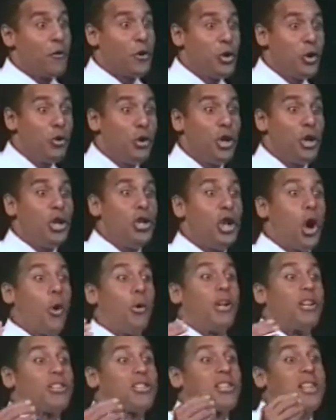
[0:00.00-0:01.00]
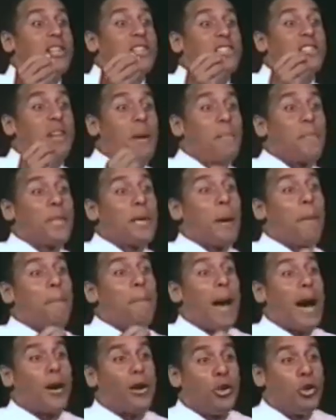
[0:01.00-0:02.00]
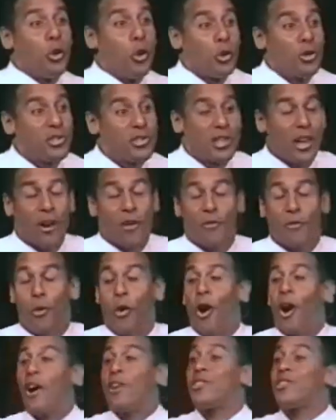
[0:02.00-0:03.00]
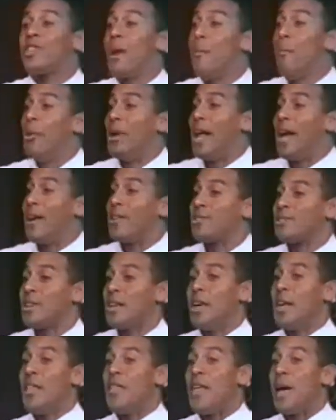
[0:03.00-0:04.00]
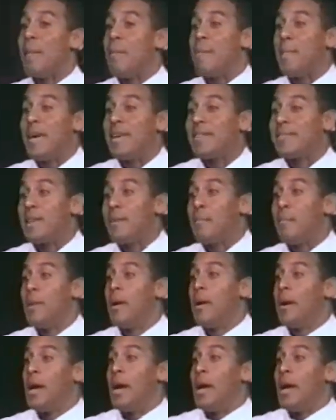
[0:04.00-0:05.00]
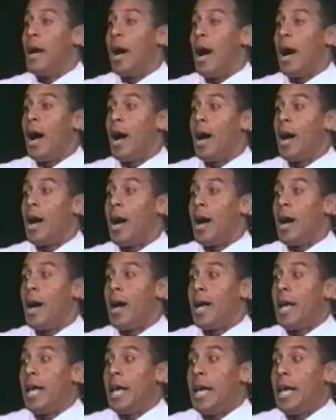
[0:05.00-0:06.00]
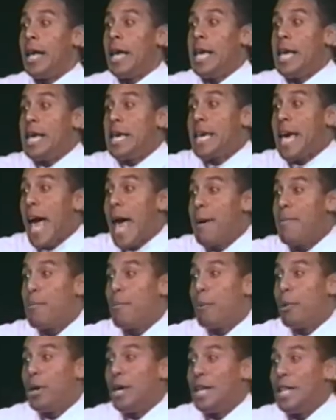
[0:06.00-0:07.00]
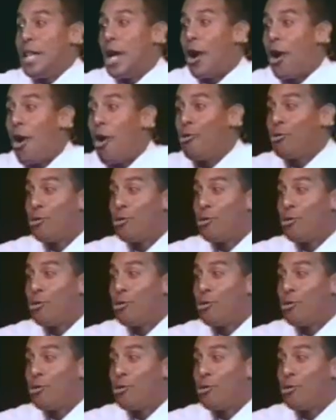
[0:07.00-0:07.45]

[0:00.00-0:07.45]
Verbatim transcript: you to notice something about yourself or someone else that makes them incapable in their own